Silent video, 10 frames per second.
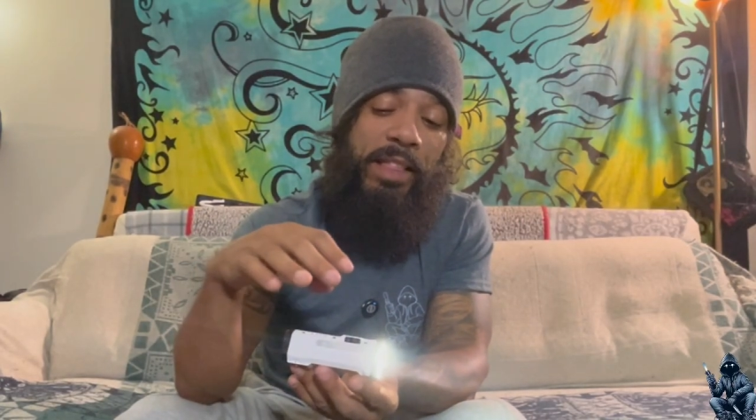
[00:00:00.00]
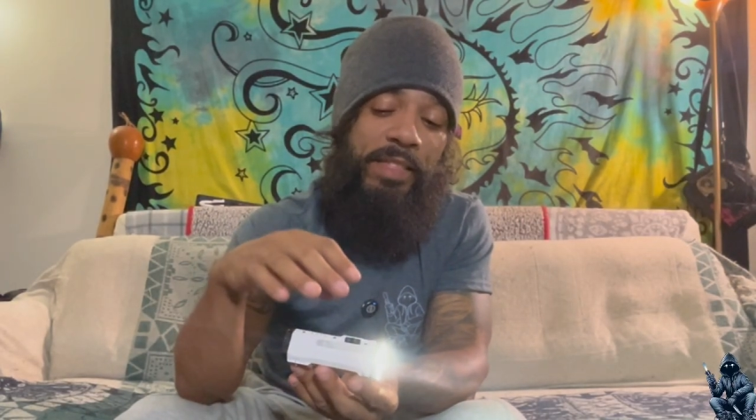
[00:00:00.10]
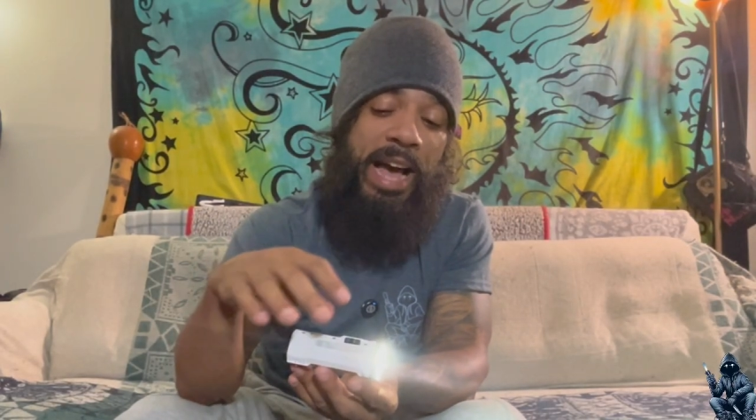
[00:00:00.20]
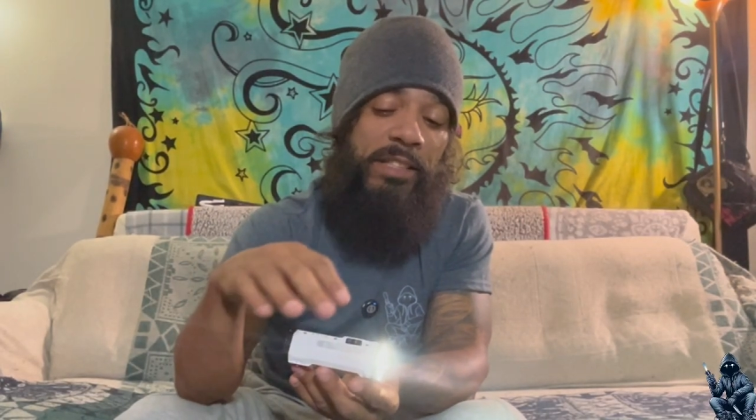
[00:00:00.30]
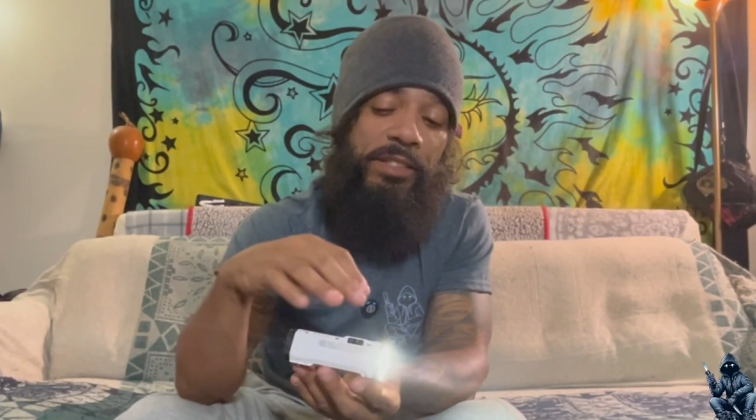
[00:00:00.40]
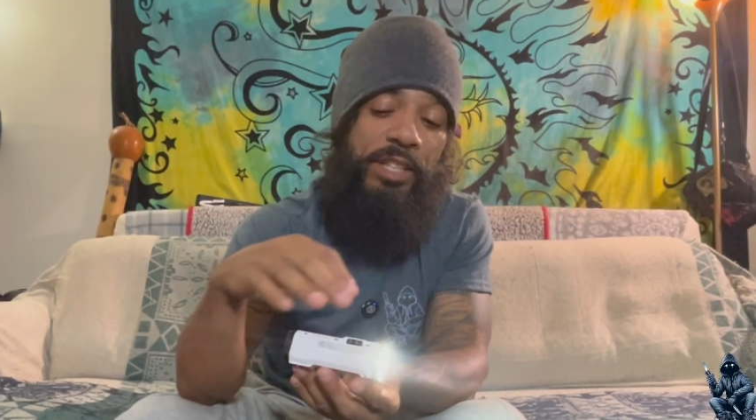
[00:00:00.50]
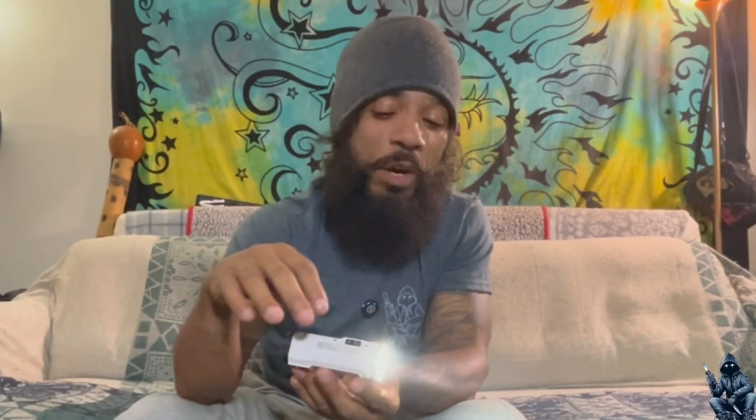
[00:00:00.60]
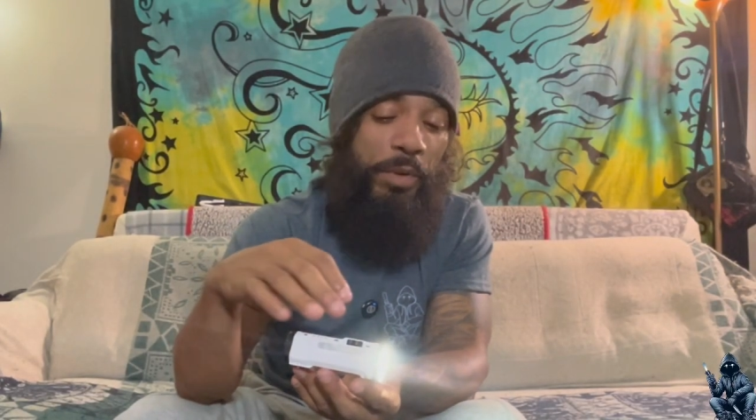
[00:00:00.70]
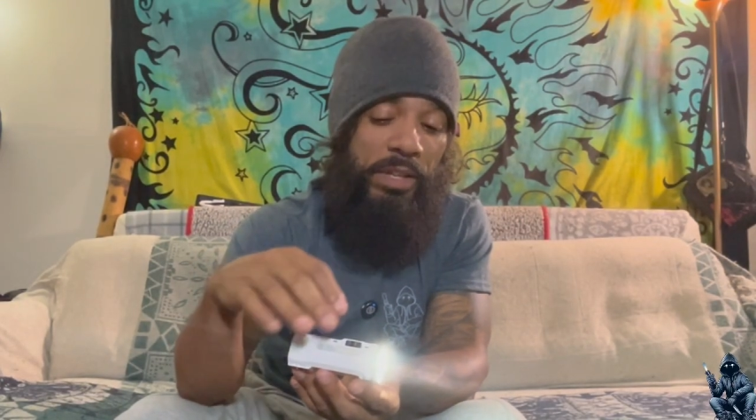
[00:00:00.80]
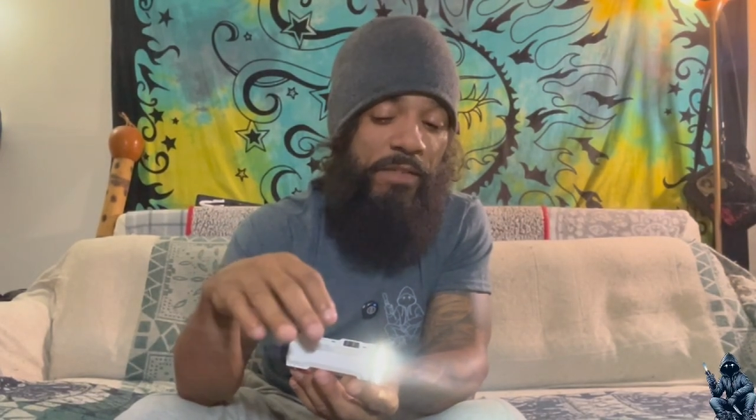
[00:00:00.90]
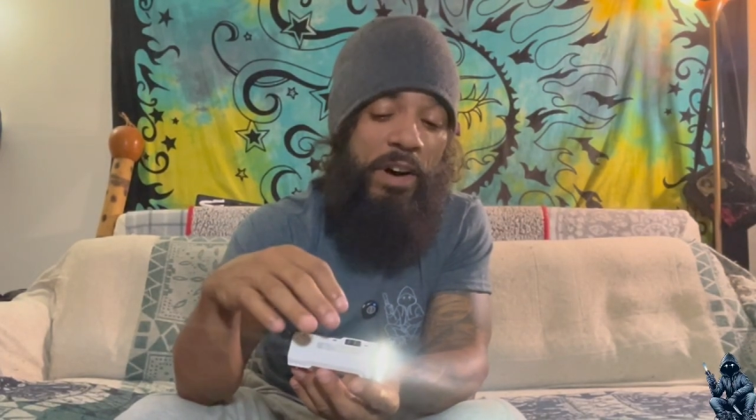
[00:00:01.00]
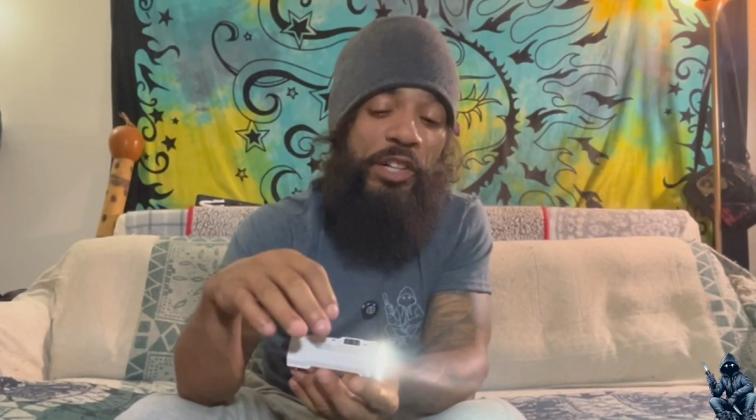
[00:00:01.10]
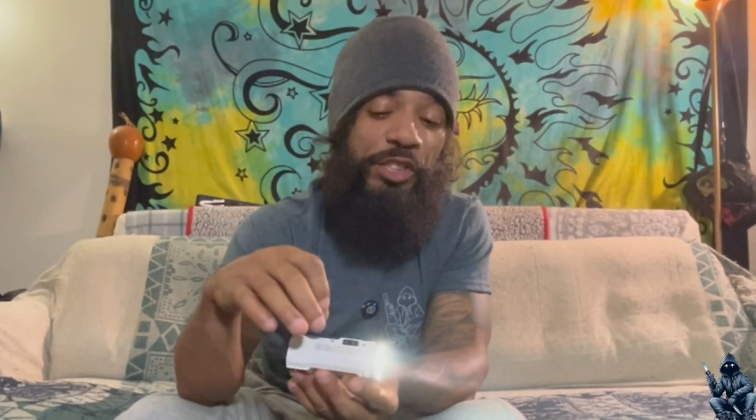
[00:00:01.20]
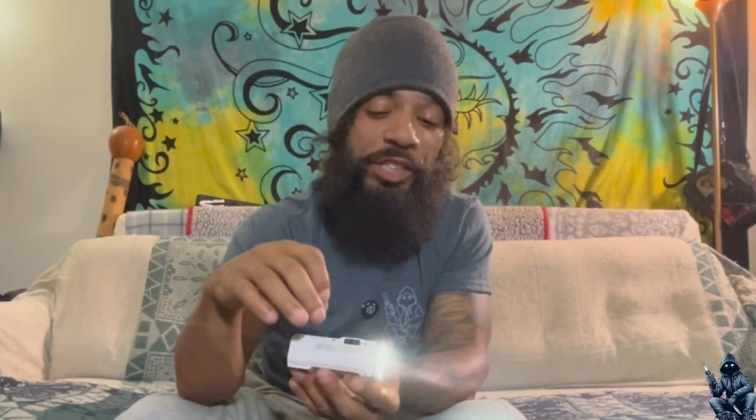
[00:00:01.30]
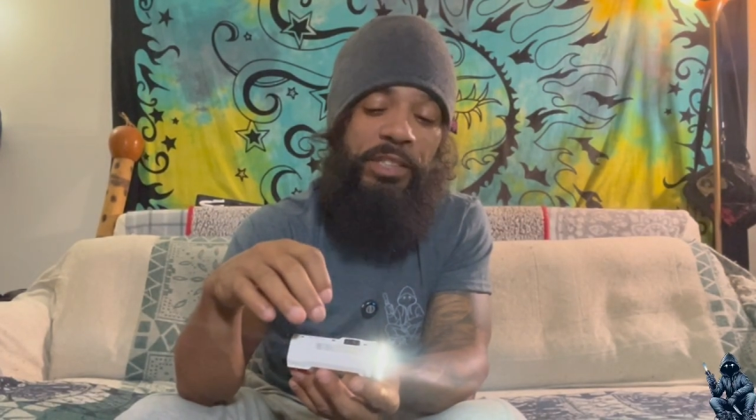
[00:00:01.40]
that's the only
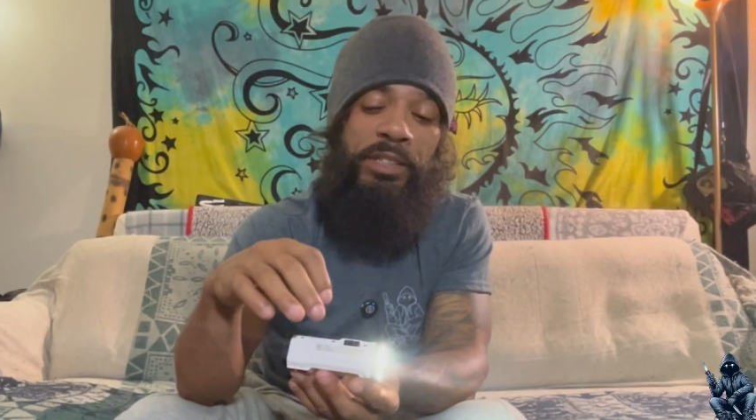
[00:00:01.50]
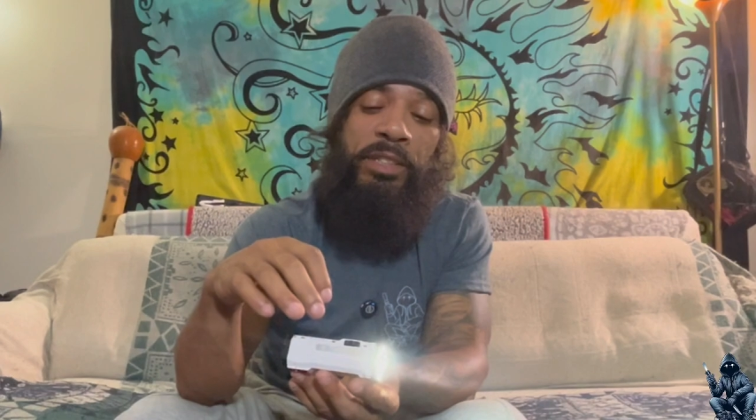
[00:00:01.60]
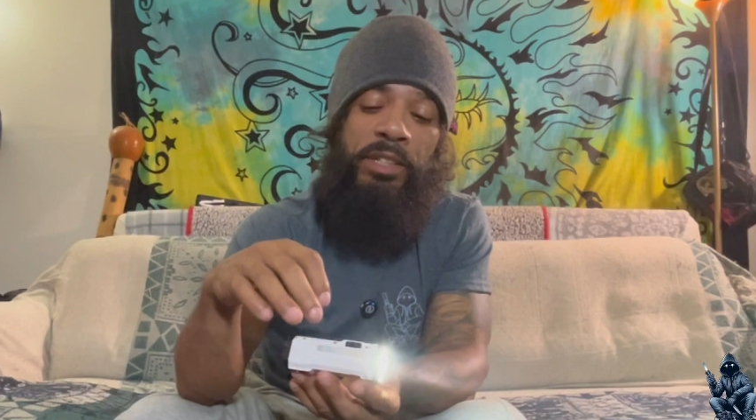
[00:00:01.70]
function